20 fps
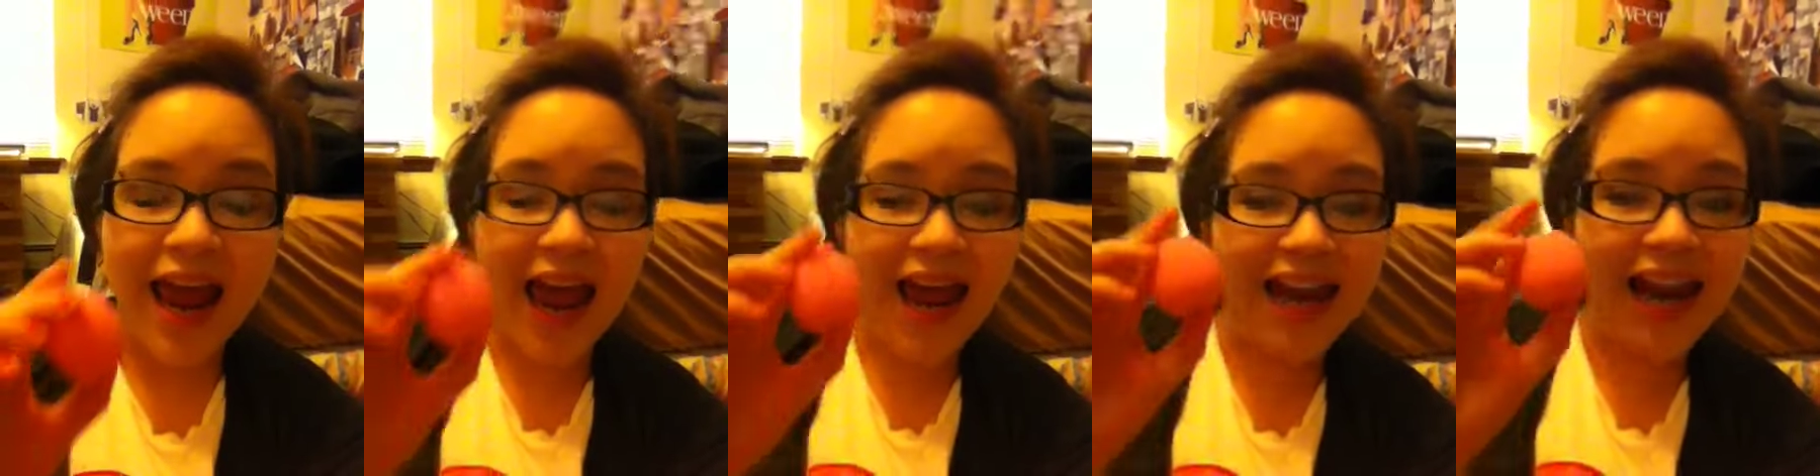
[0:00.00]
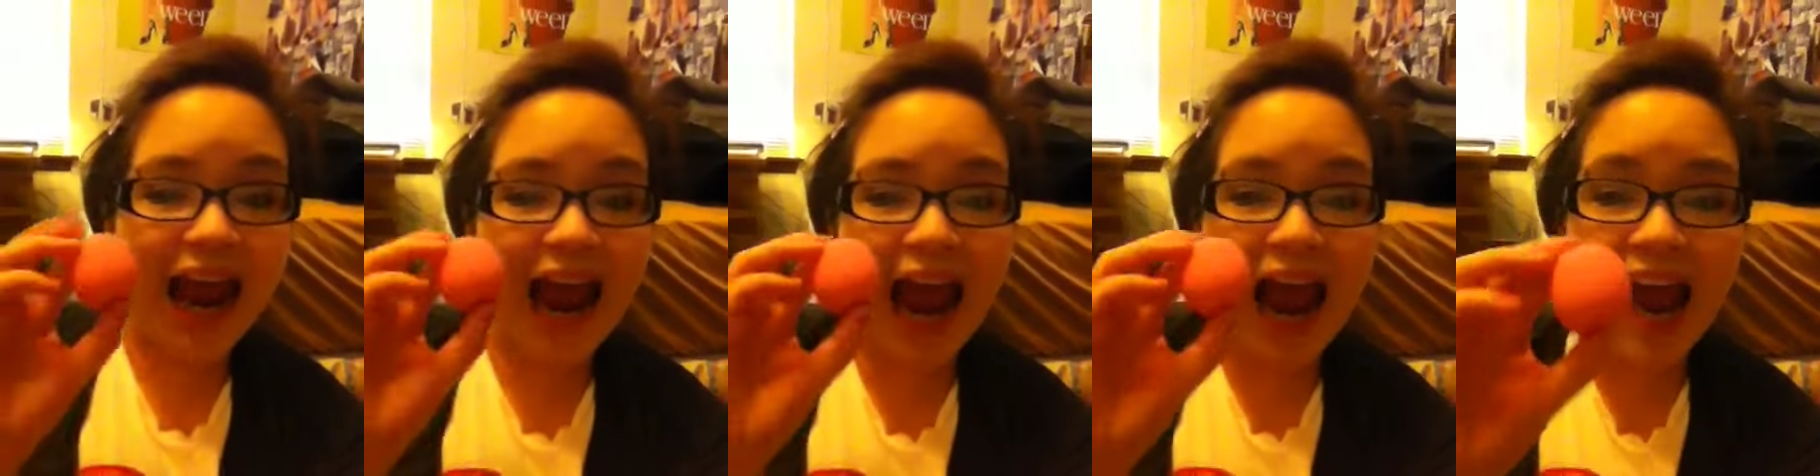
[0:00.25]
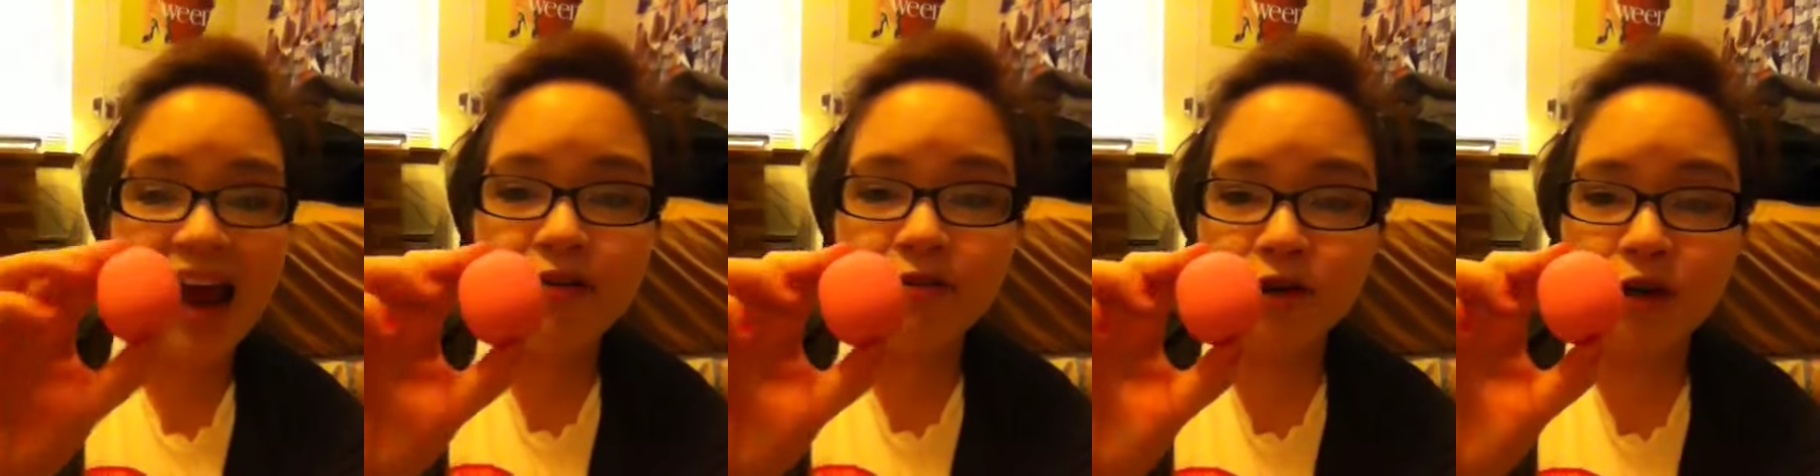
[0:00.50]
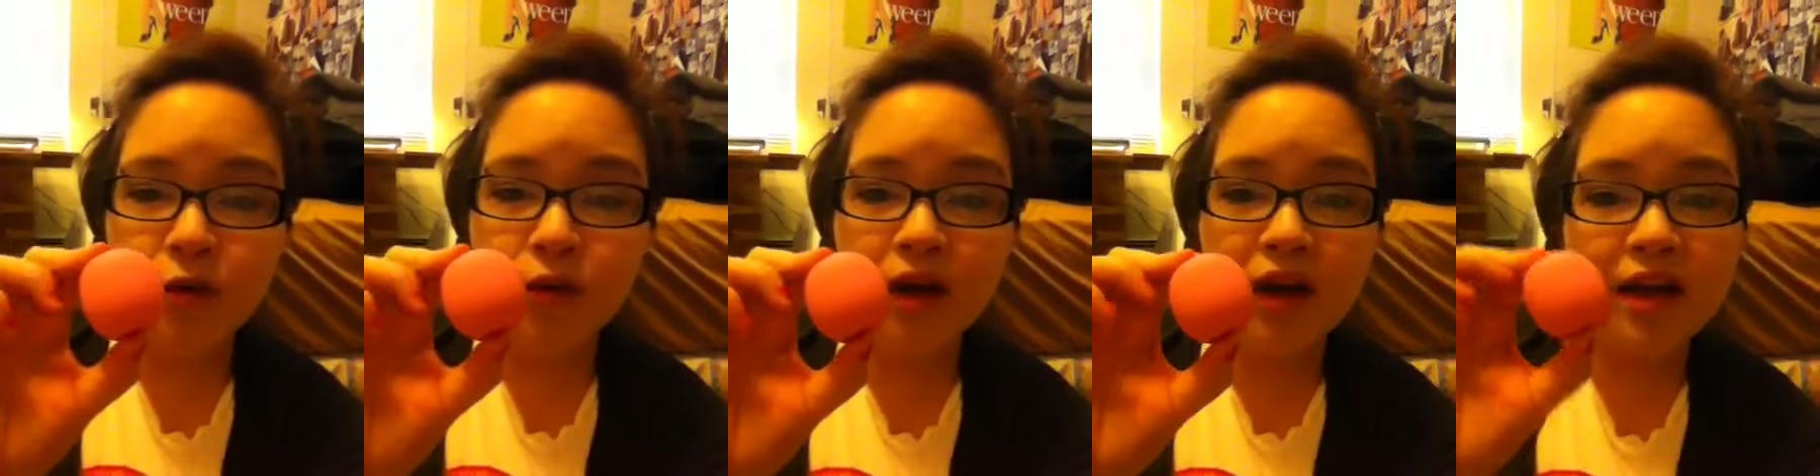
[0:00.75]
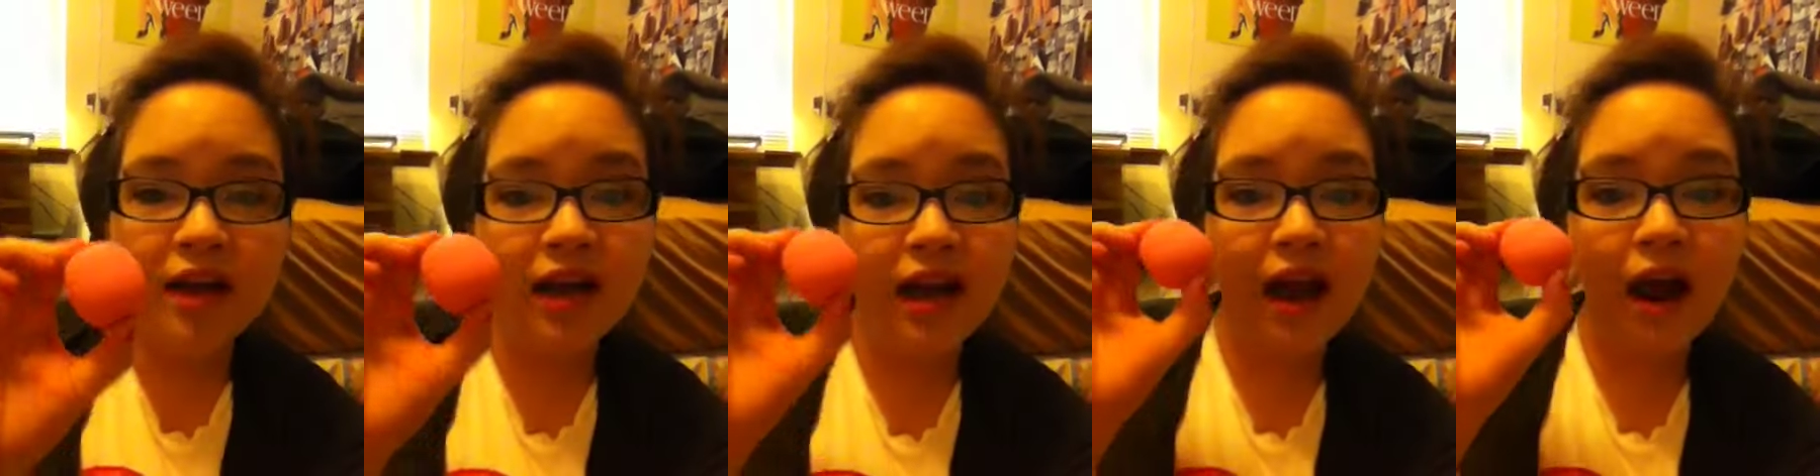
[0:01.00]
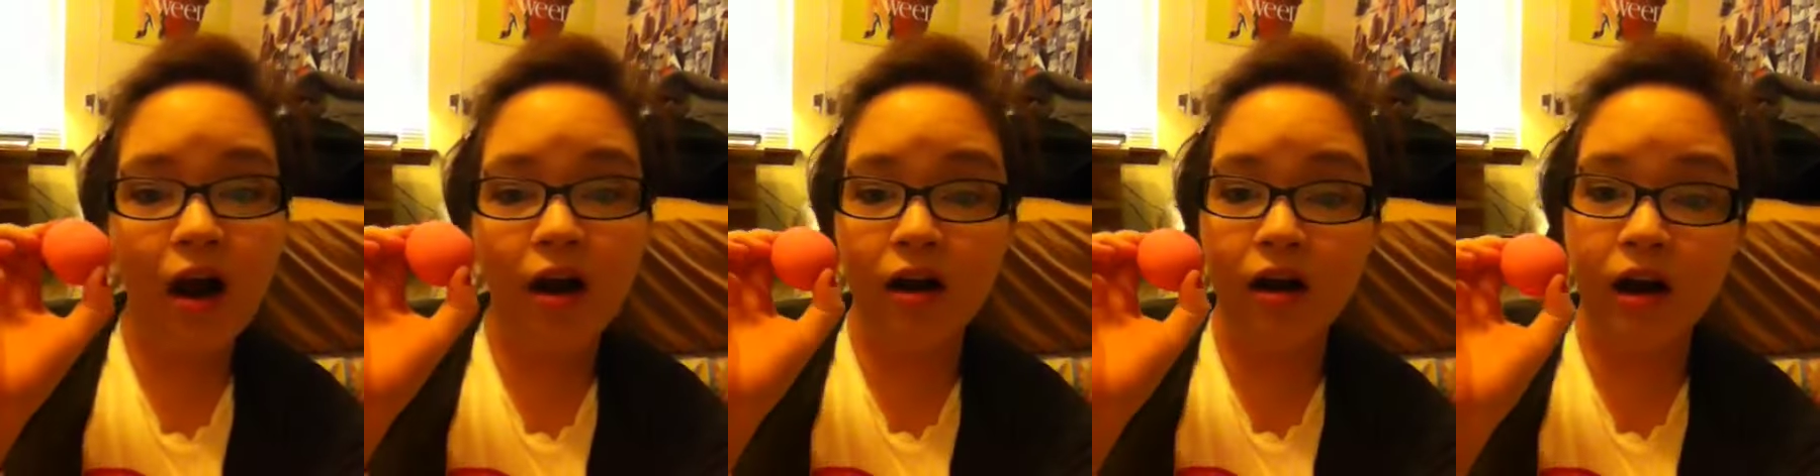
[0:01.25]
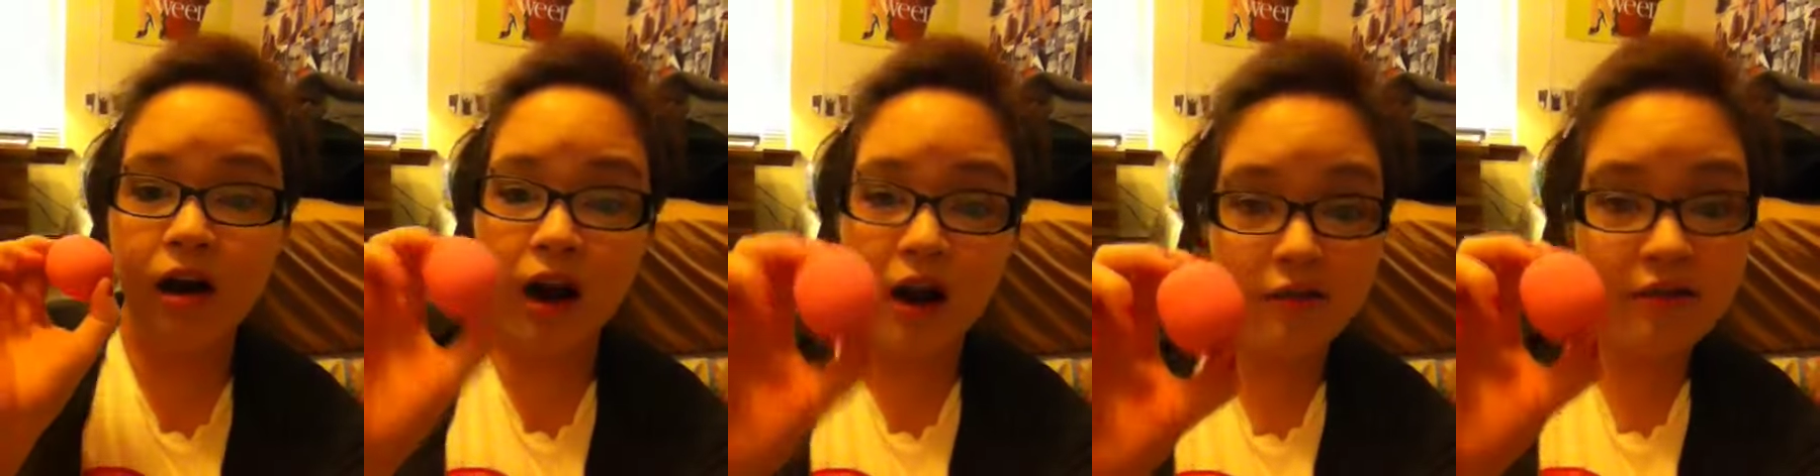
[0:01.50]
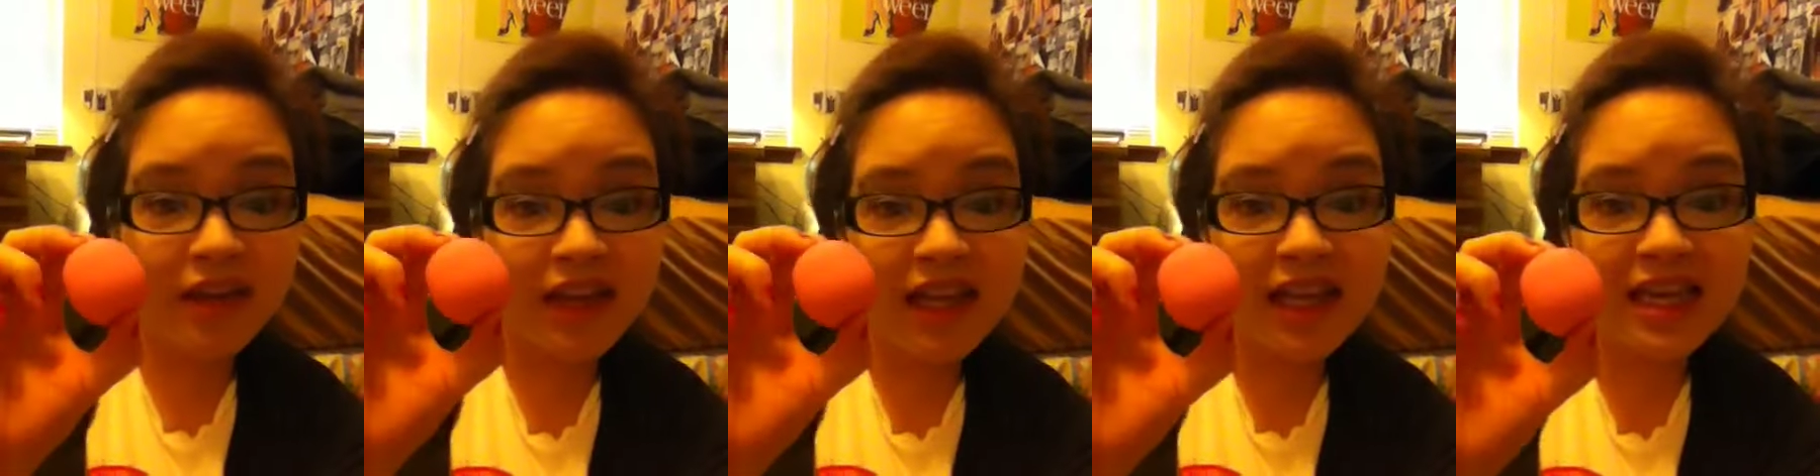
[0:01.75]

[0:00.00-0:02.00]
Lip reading: and everyone are loving